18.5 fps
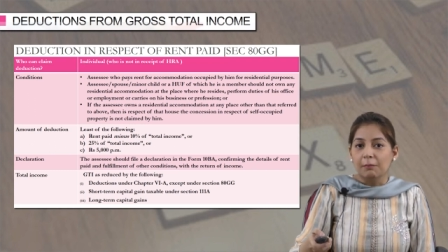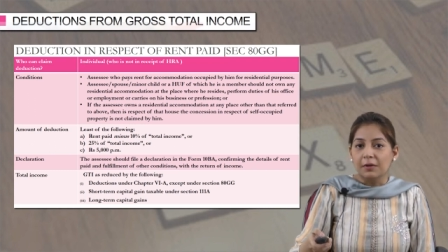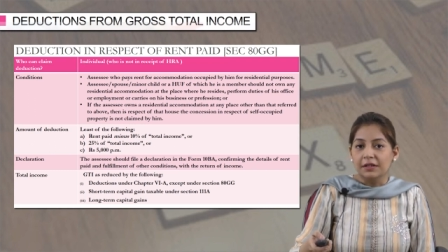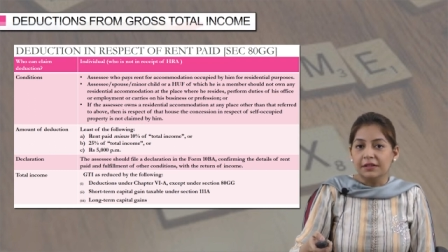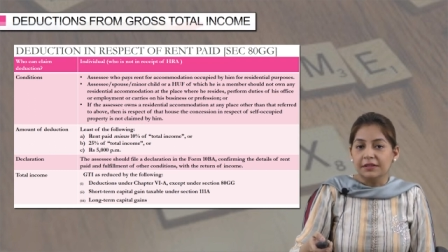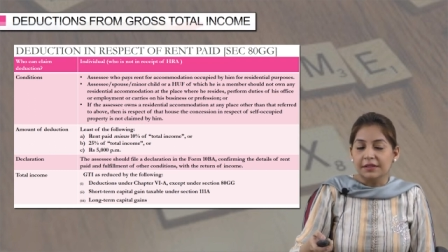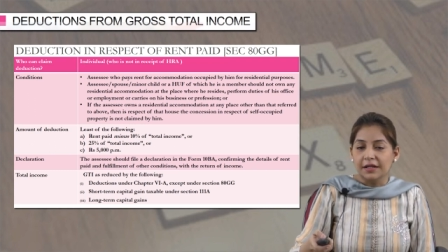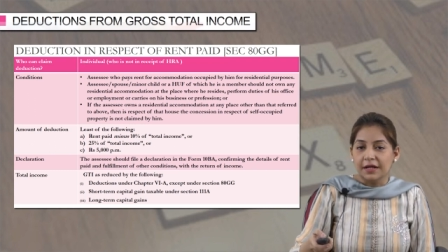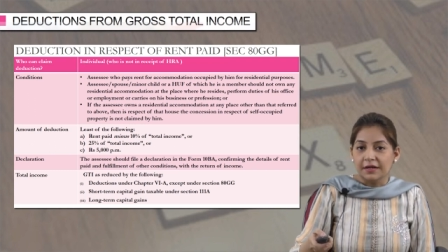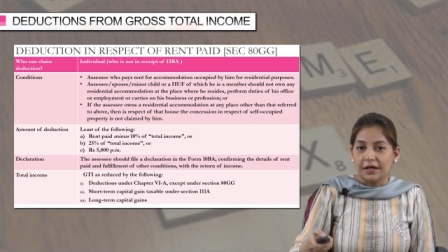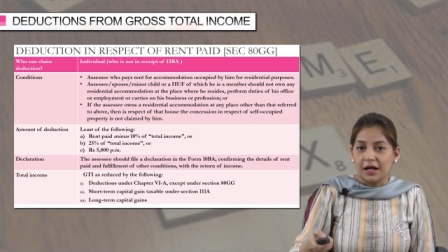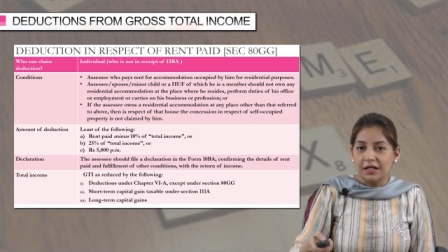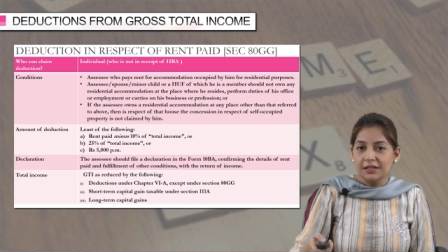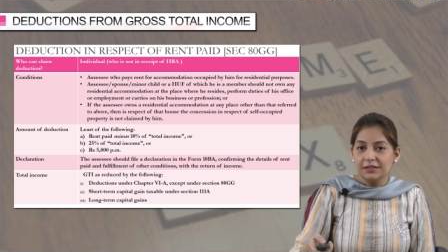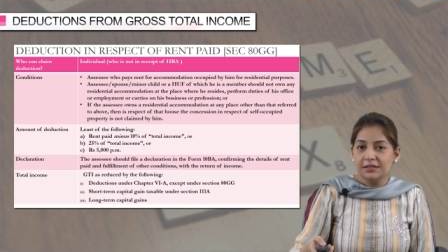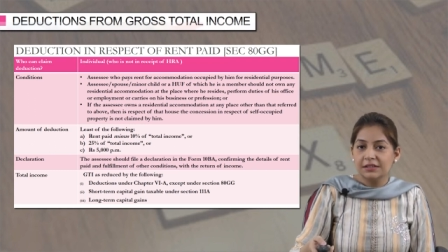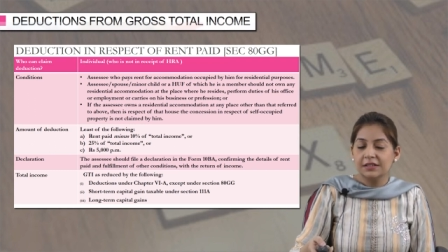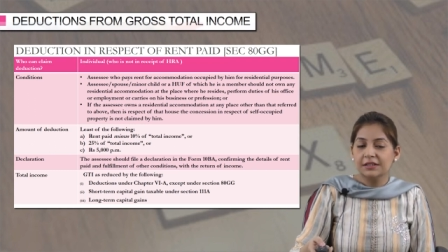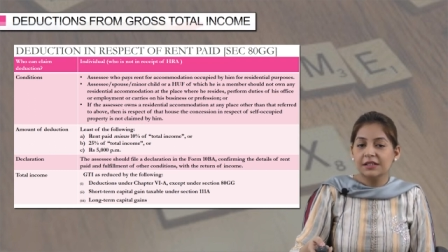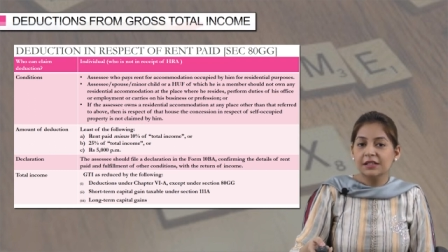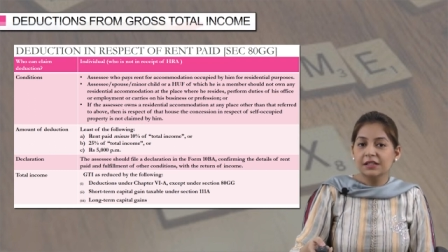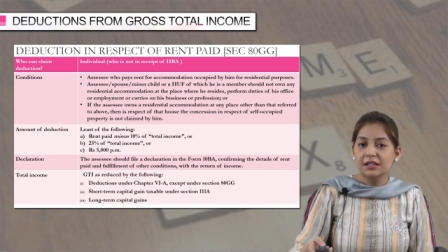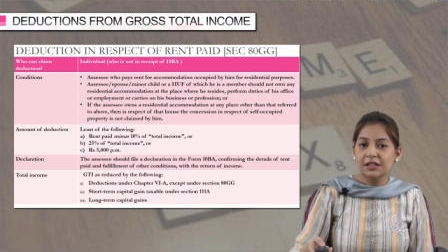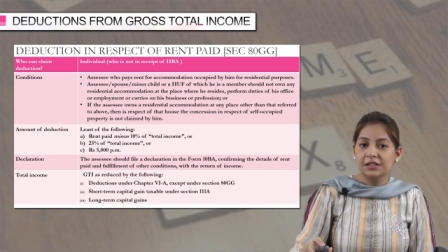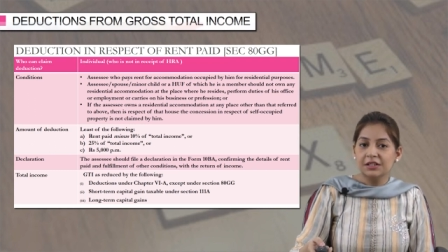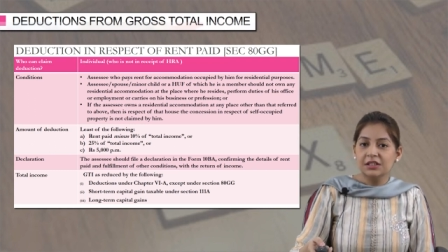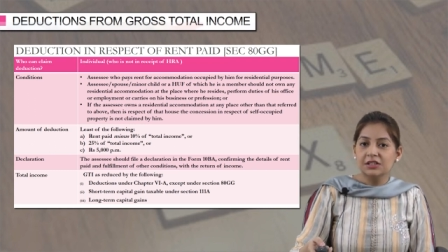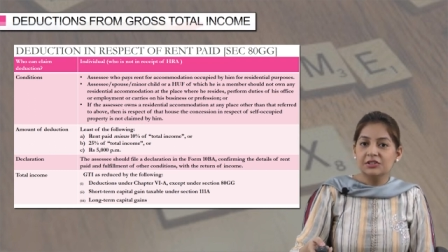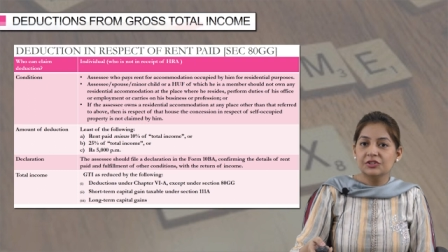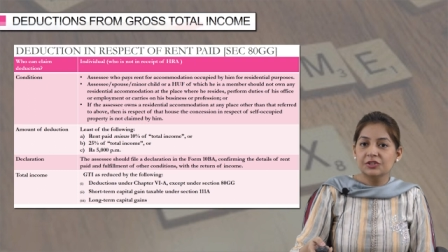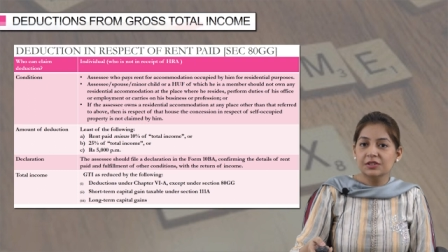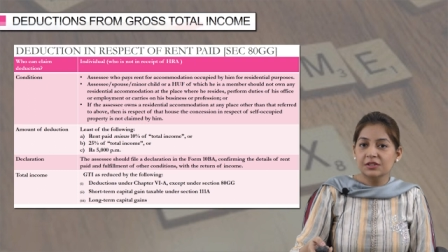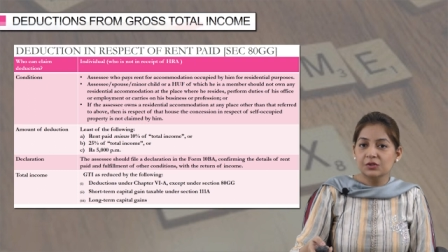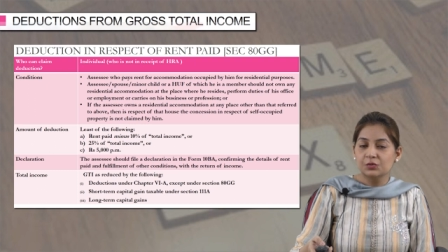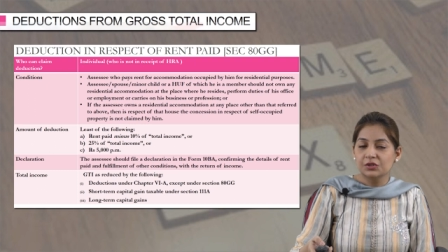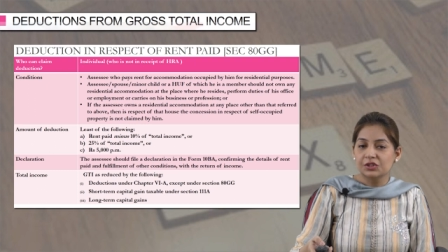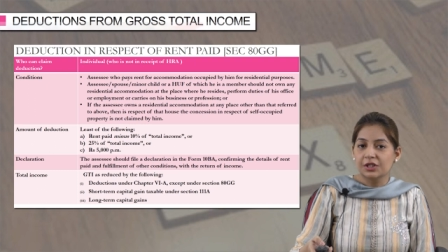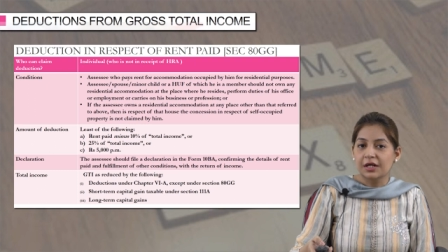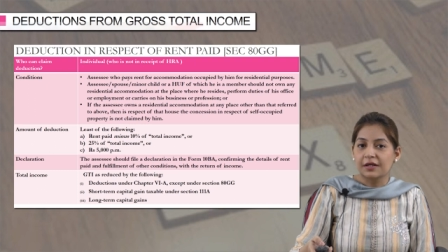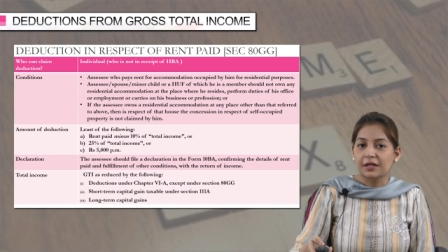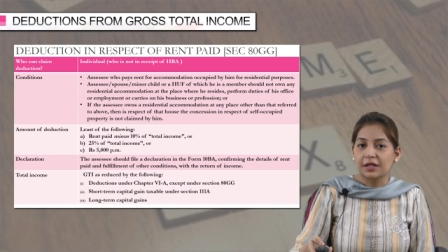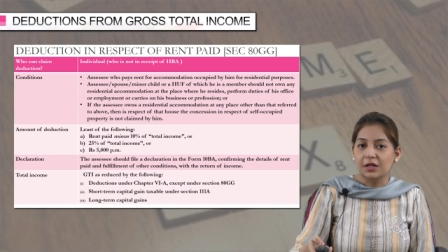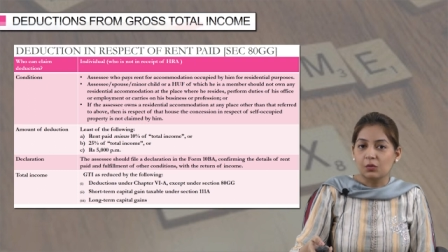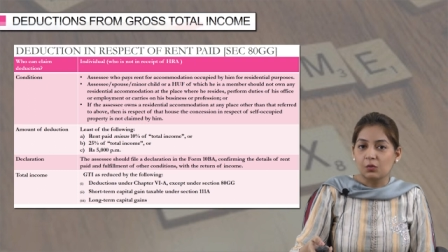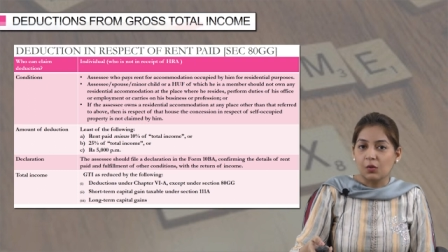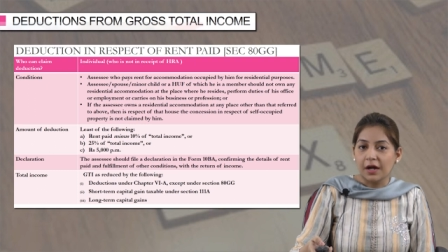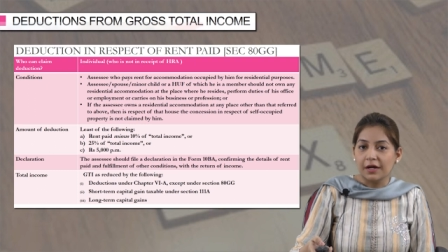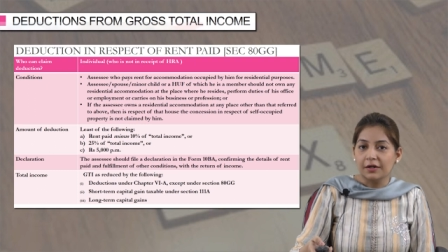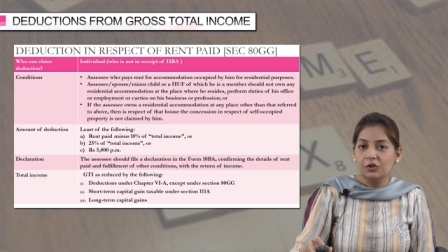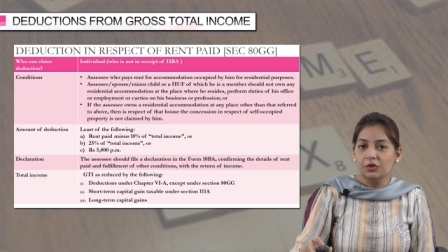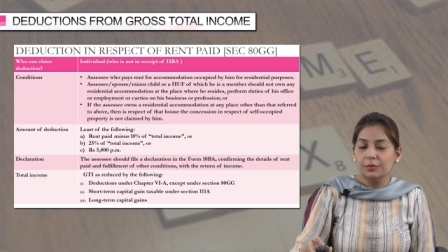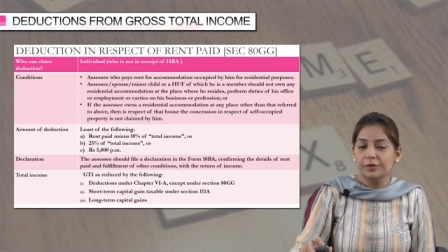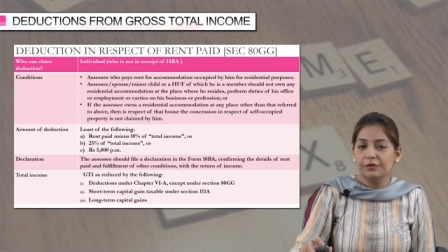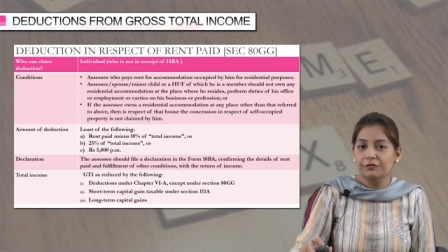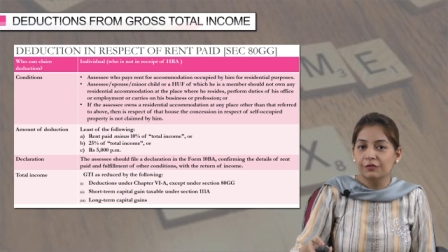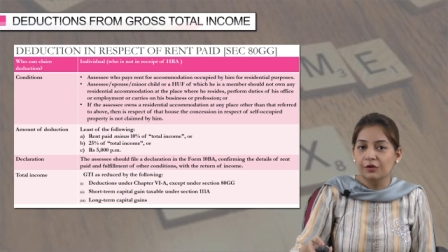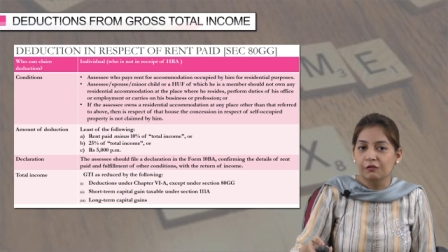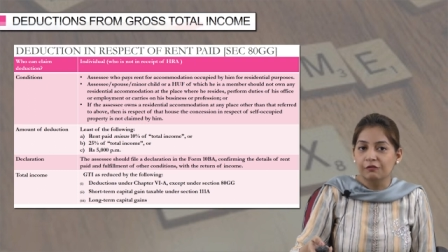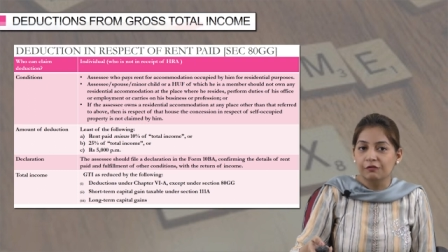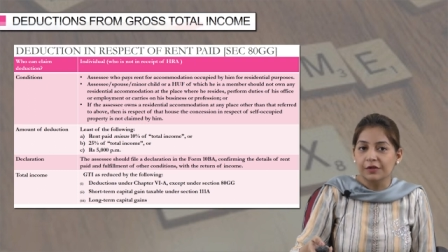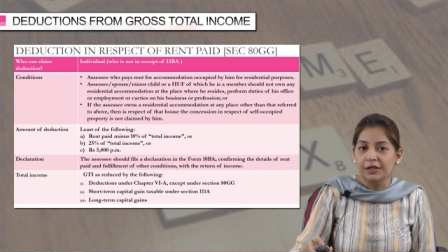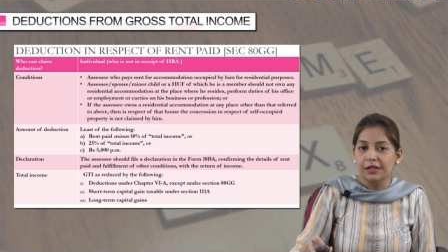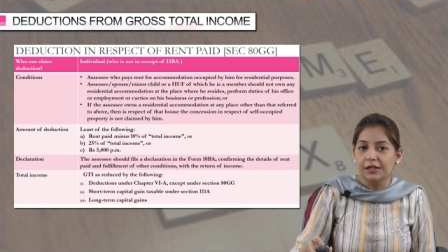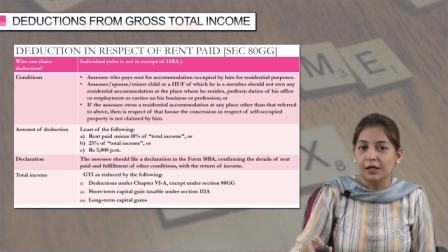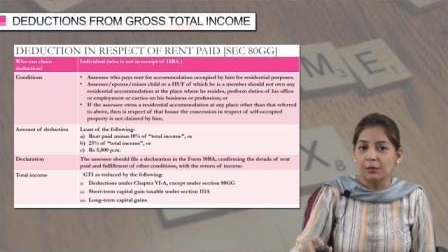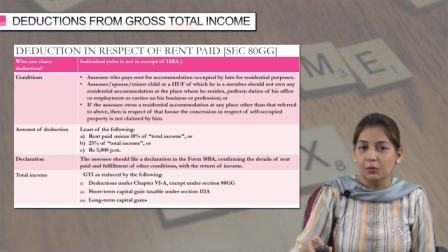But there are certain conditions which are required to be fulfilled.